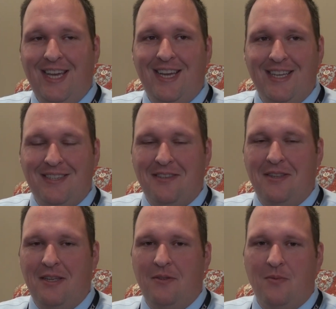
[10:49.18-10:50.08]
Yeah, so
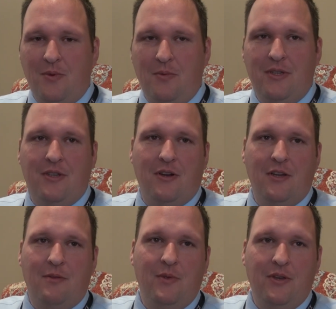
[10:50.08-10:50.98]
when we
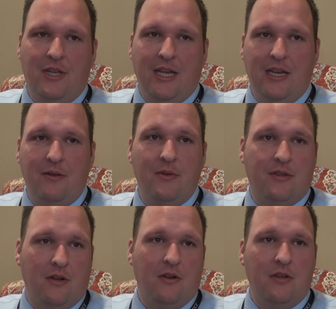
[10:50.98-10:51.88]
started communicating, we
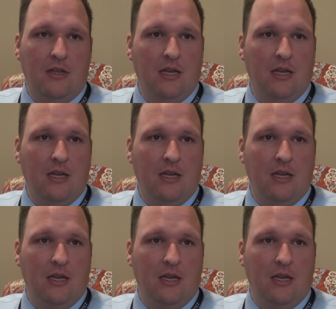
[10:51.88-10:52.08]
started